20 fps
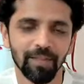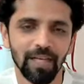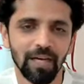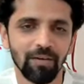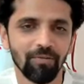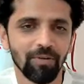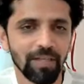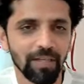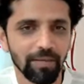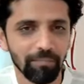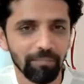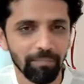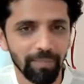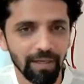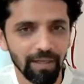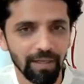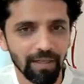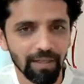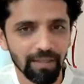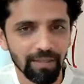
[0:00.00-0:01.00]
Our
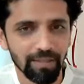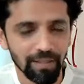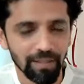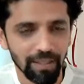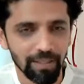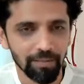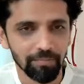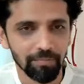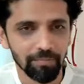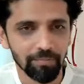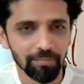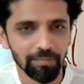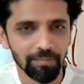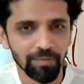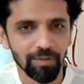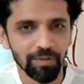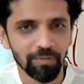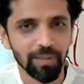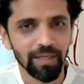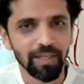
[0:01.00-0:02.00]
dependence
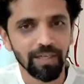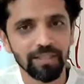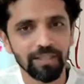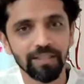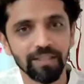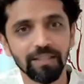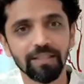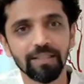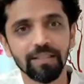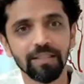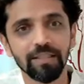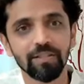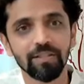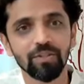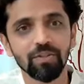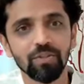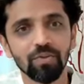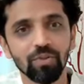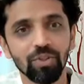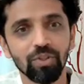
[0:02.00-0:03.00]
comes by
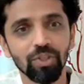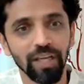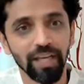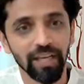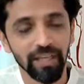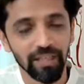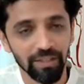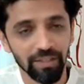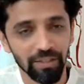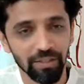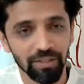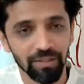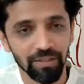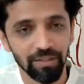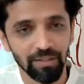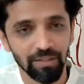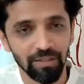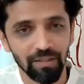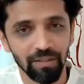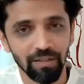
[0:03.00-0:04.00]
resistance to change
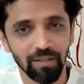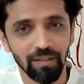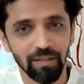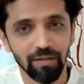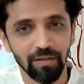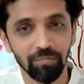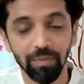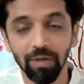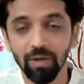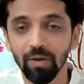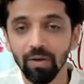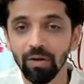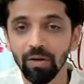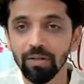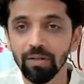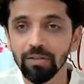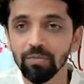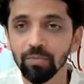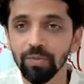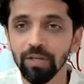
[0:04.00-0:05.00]

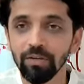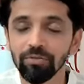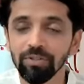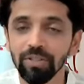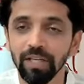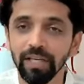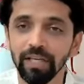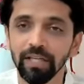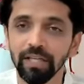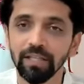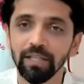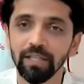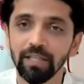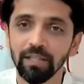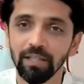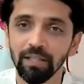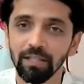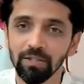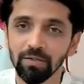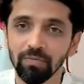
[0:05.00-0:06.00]
because we have said
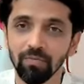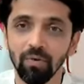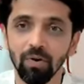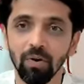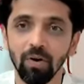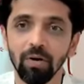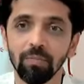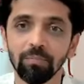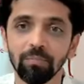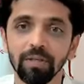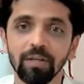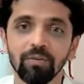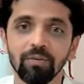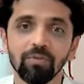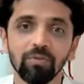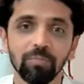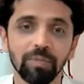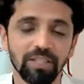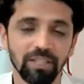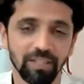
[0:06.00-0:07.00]
that this form
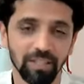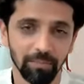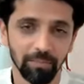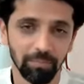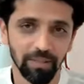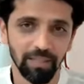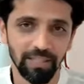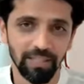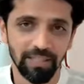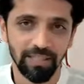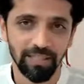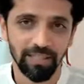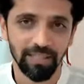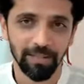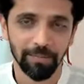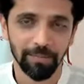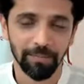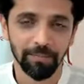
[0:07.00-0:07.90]
gives me stability.